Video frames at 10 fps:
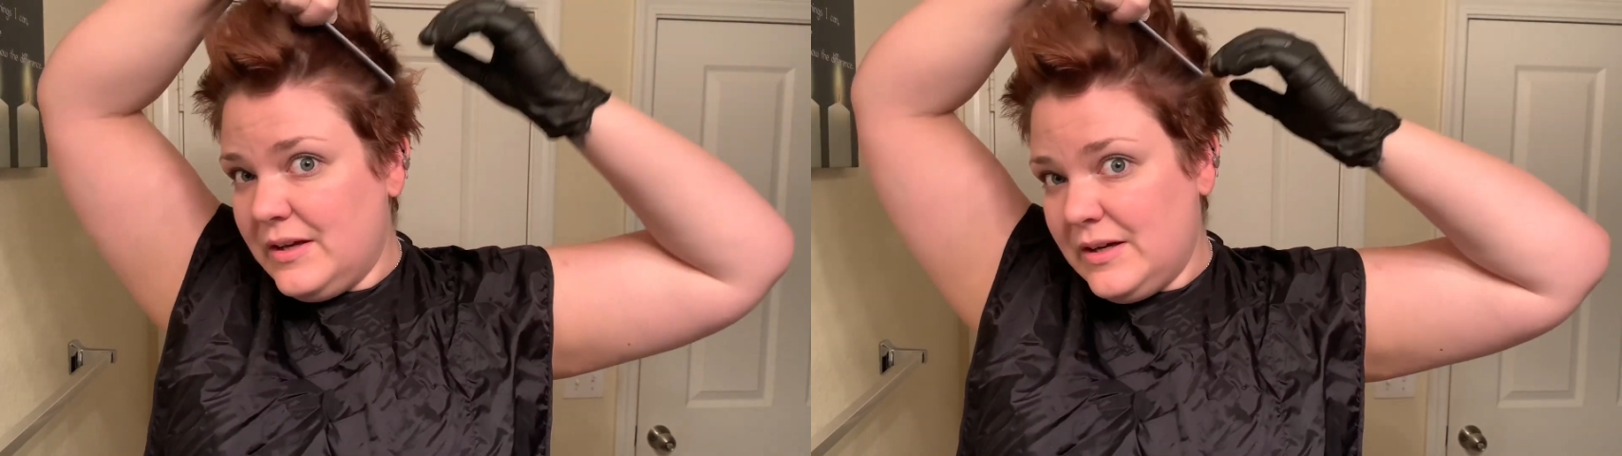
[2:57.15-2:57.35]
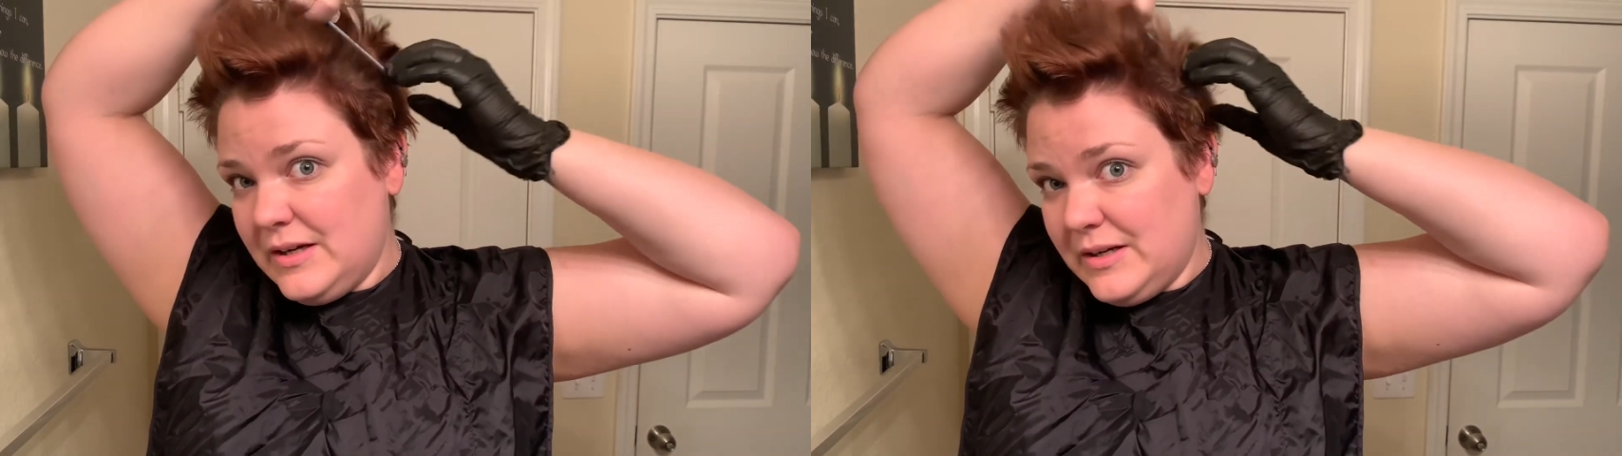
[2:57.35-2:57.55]

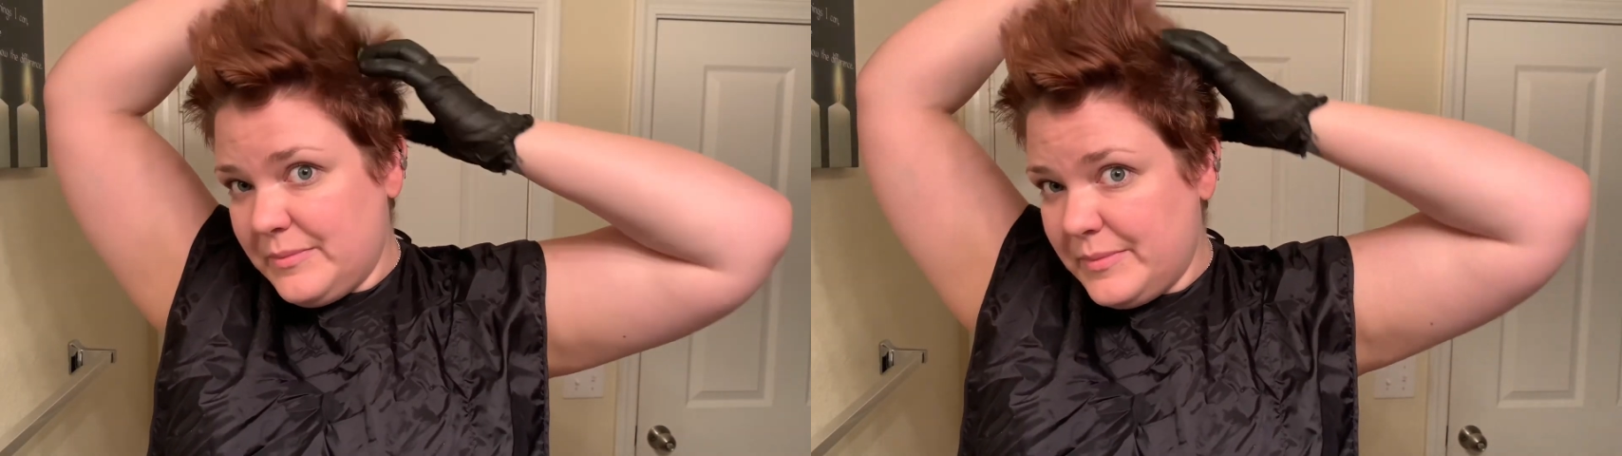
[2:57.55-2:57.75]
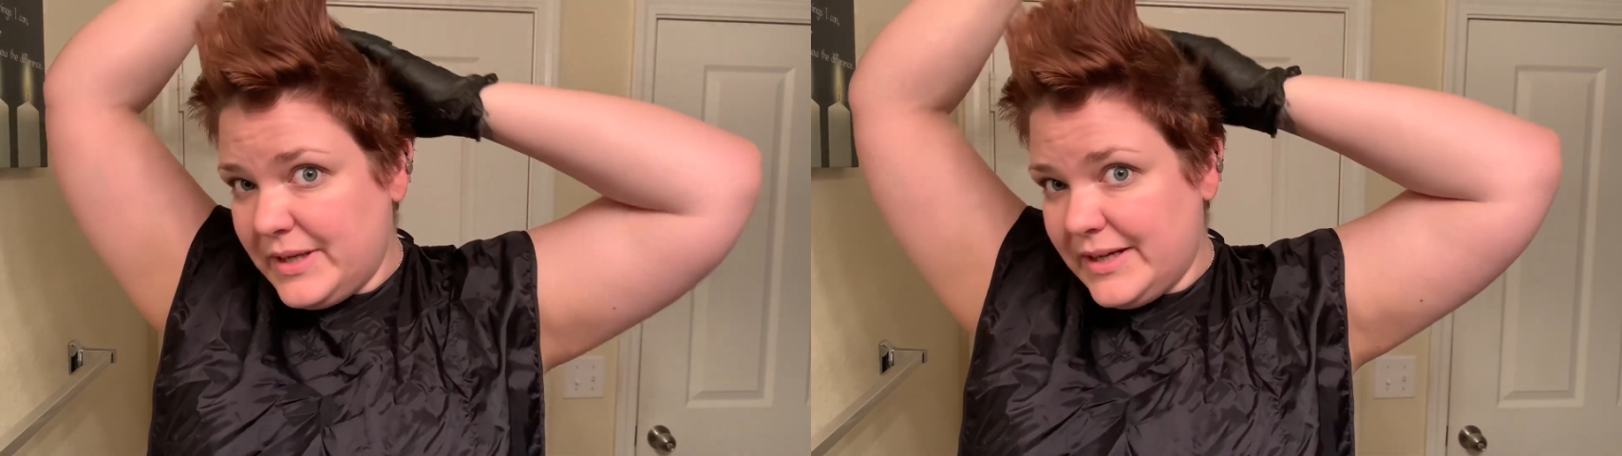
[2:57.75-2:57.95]

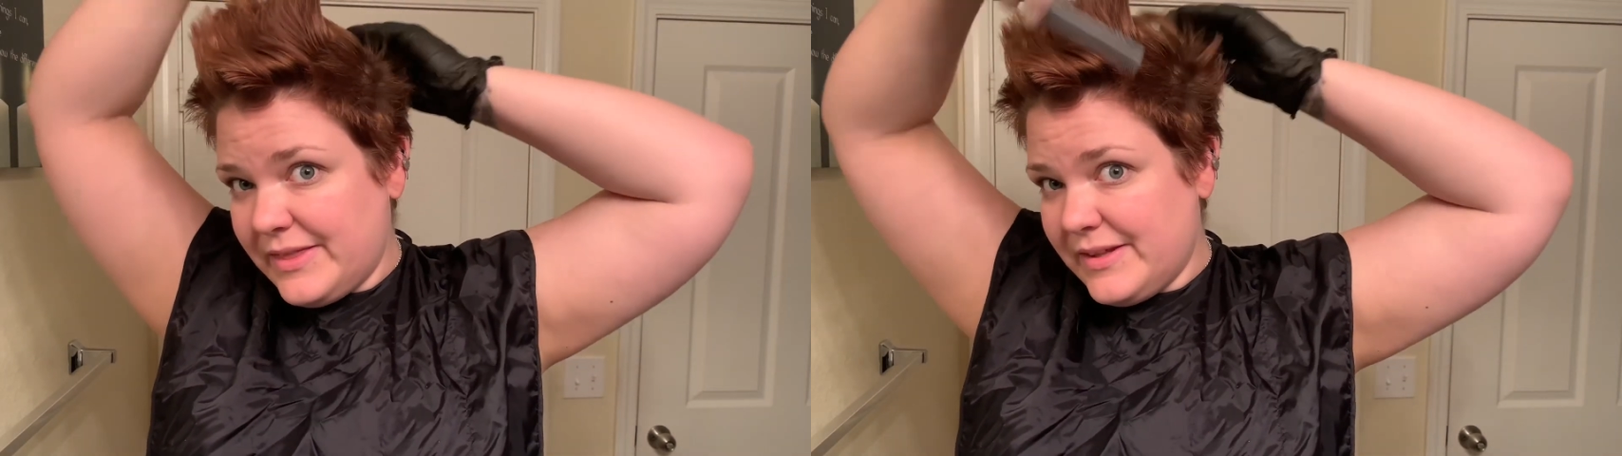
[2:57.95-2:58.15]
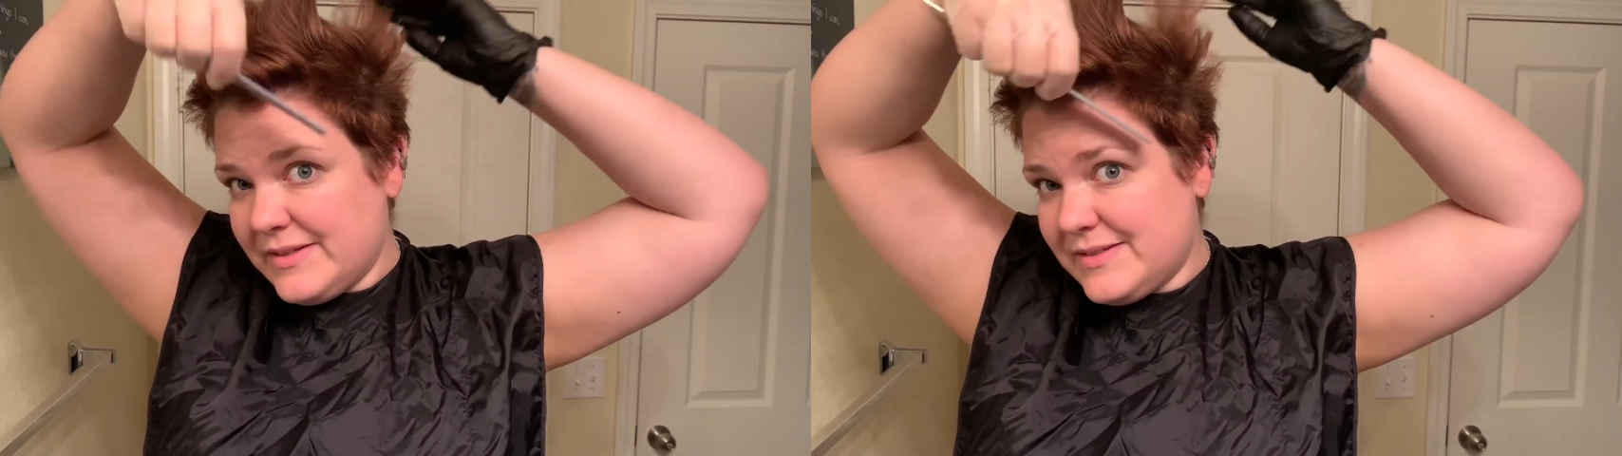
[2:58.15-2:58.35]
at
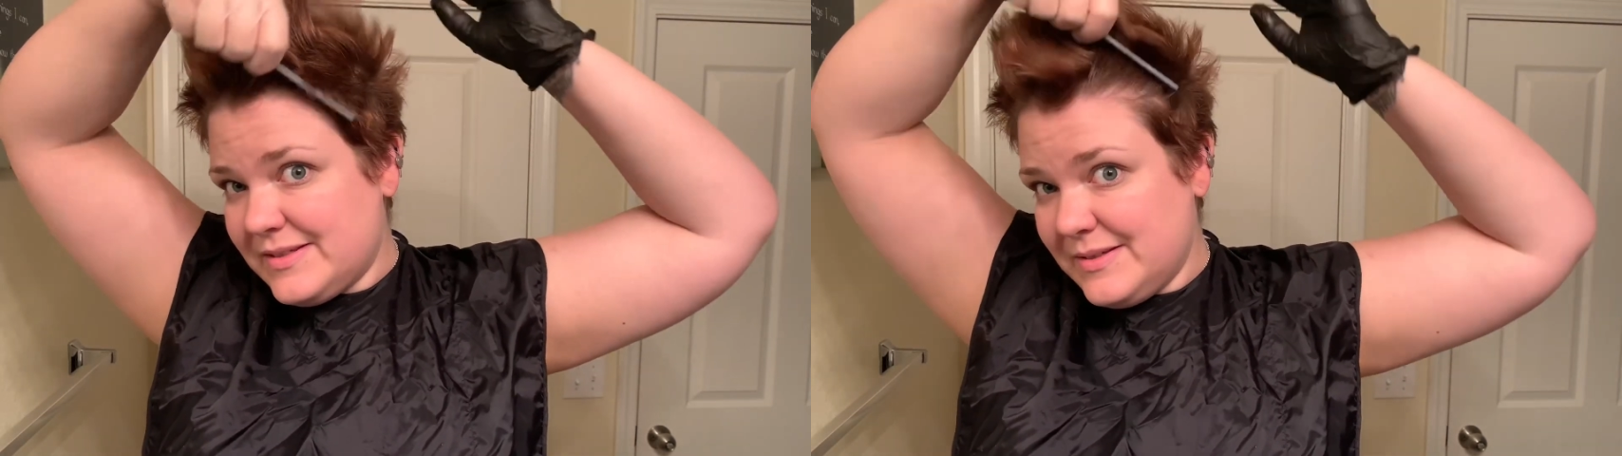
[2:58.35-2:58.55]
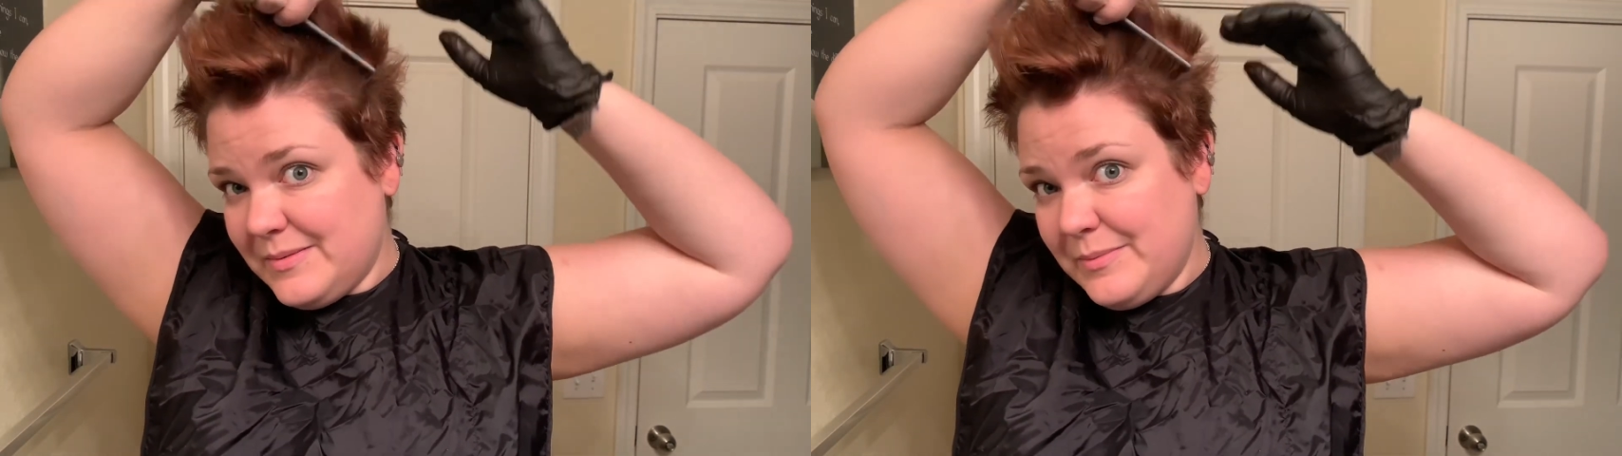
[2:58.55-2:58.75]
this
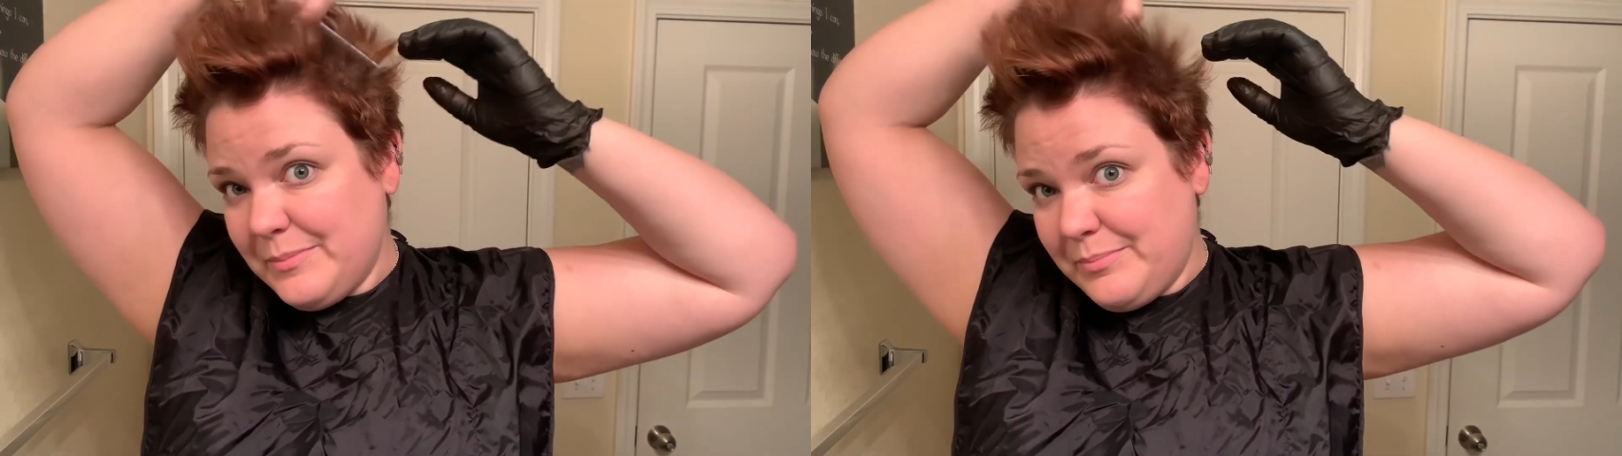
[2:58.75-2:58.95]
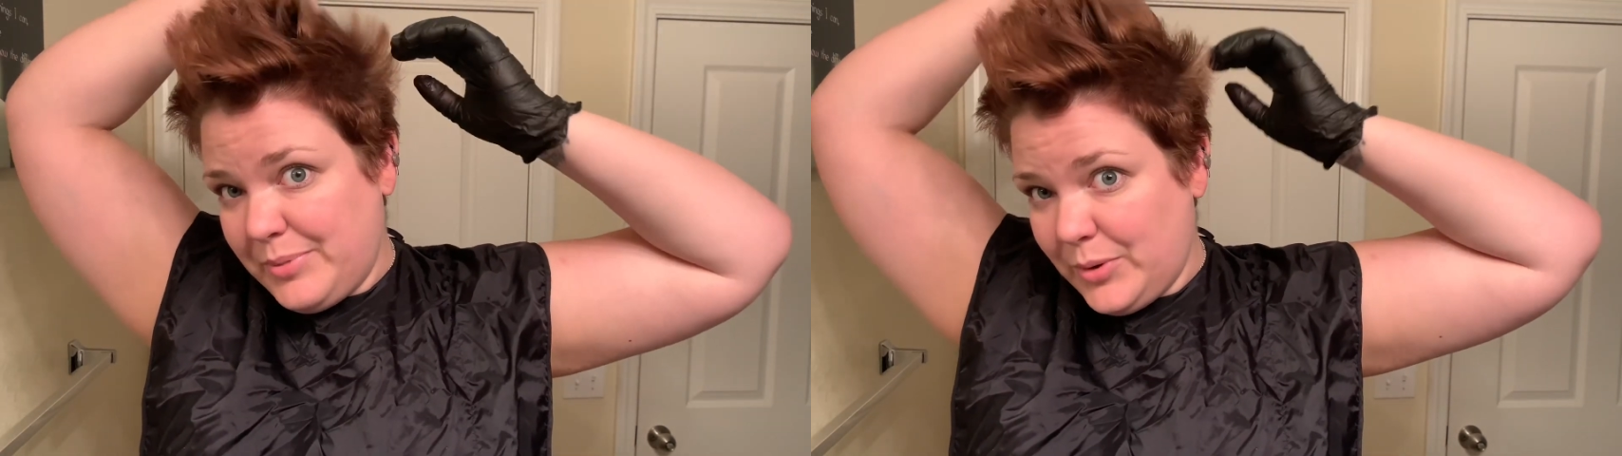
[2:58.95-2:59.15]

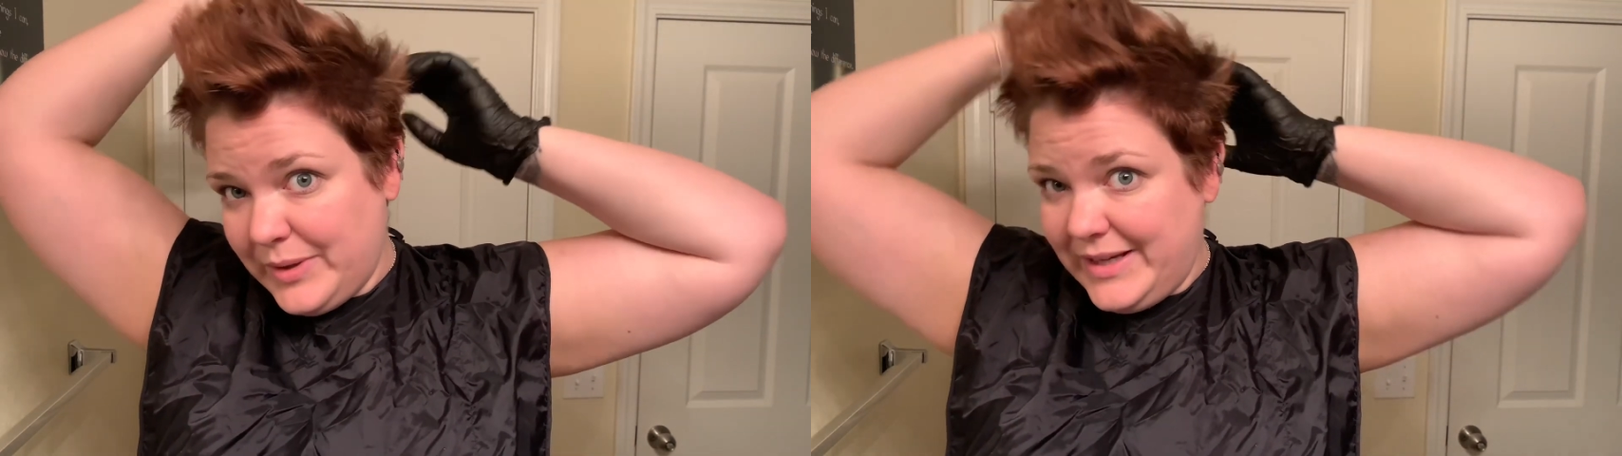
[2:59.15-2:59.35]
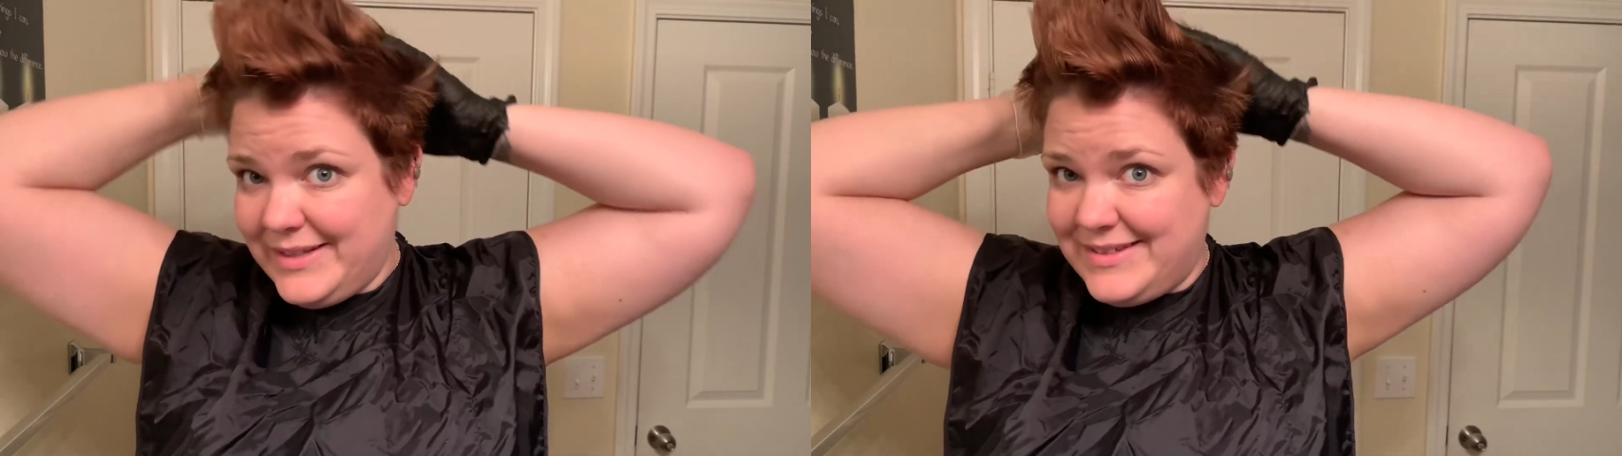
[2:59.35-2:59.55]

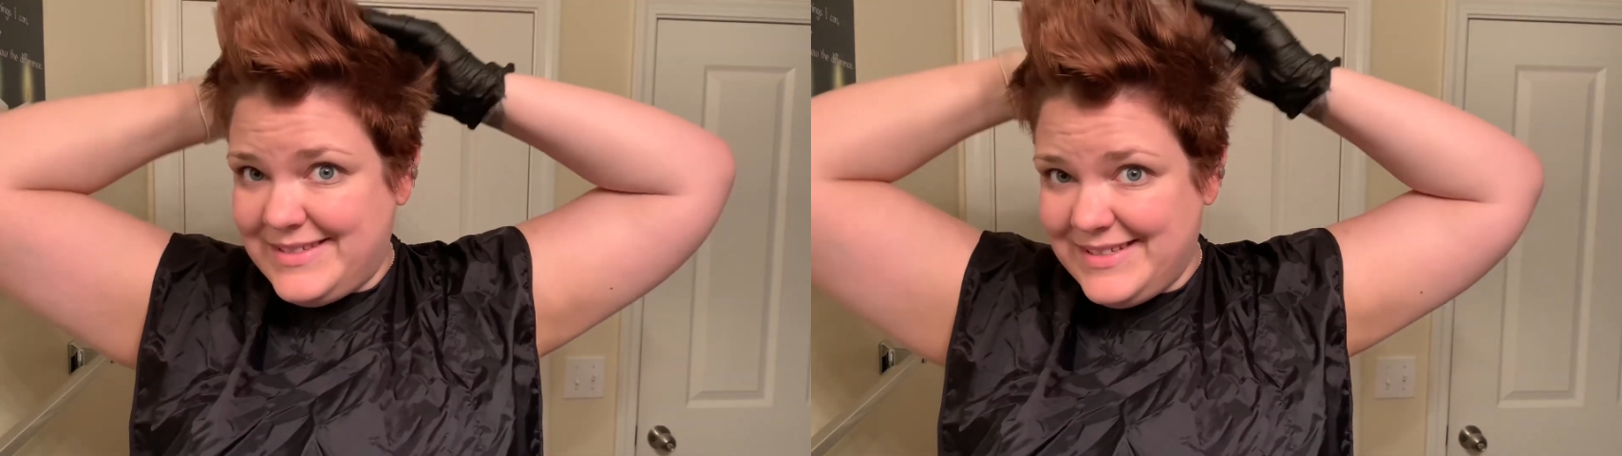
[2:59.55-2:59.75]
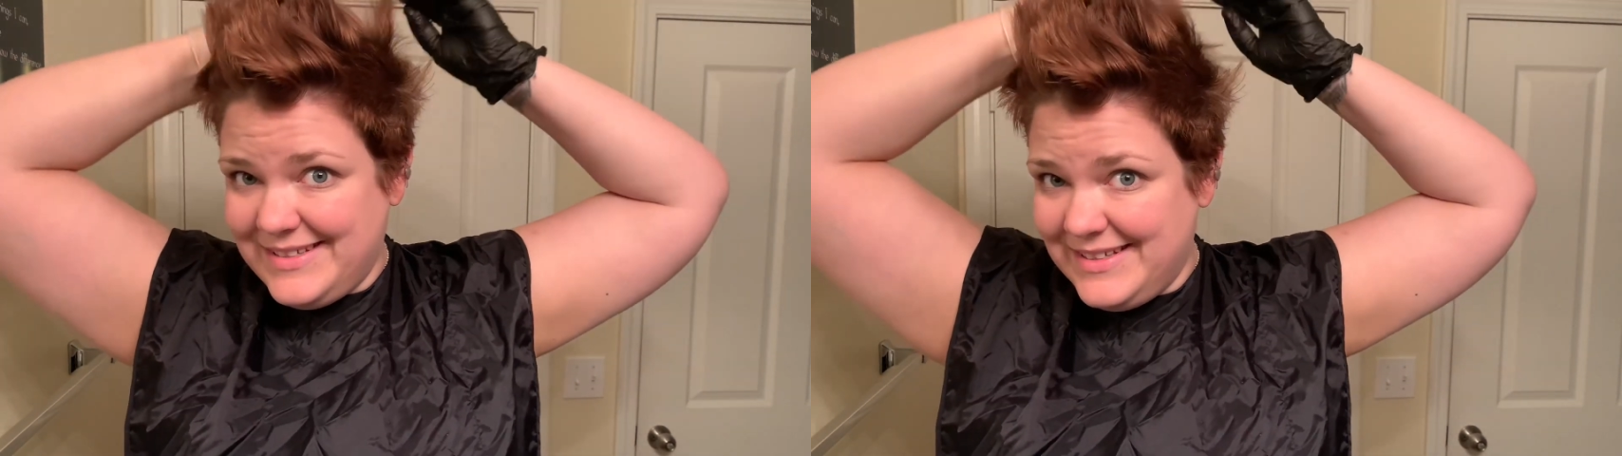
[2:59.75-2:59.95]
point.